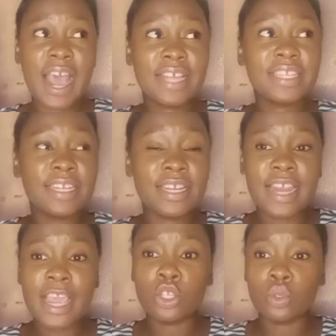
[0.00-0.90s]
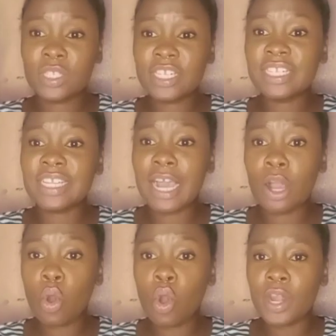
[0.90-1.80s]
casted as Usenza
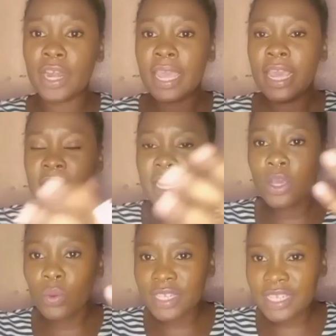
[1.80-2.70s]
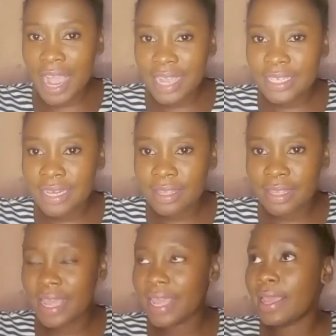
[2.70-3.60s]
Ngakhona, he was casted
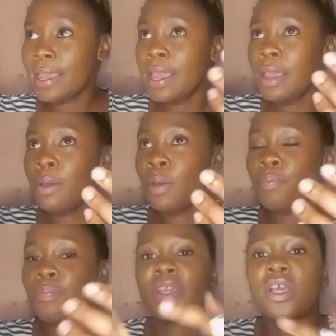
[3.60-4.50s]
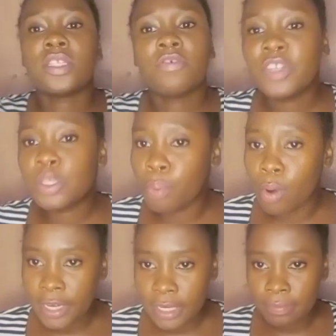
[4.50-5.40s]
there because of his
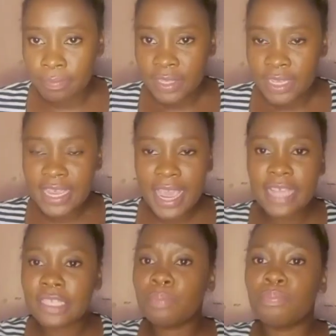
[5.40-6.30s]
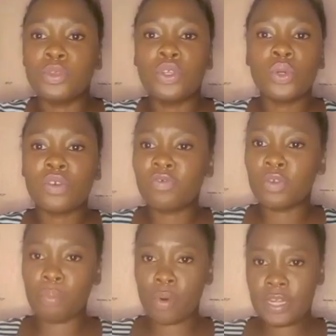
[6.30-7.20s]
body. He has a beautiful
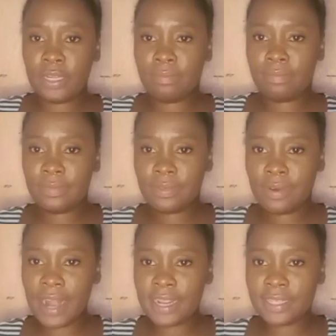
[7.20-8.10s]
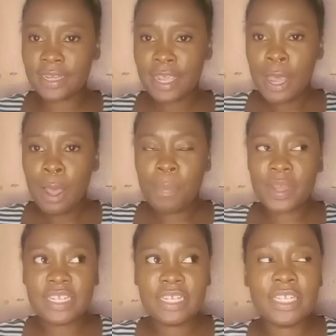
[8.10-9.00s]
body, right?
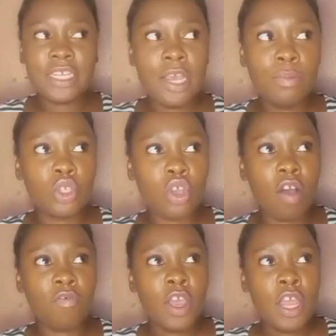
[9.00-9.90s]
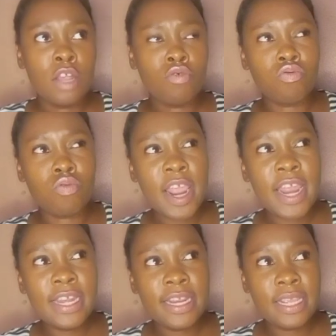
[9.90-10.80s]
But in terms of
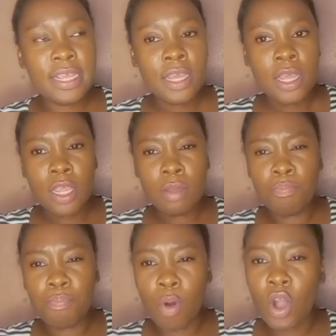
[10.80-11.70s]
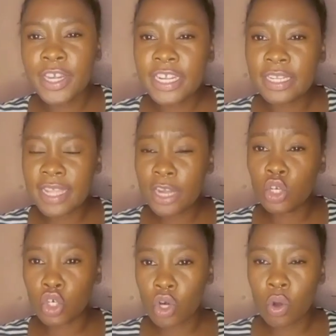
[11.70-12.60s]
really embodying
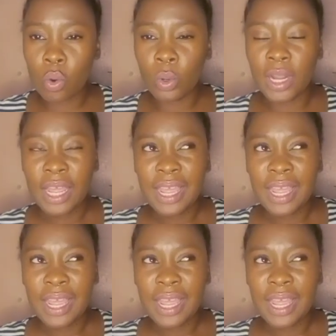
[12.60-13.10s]
that role,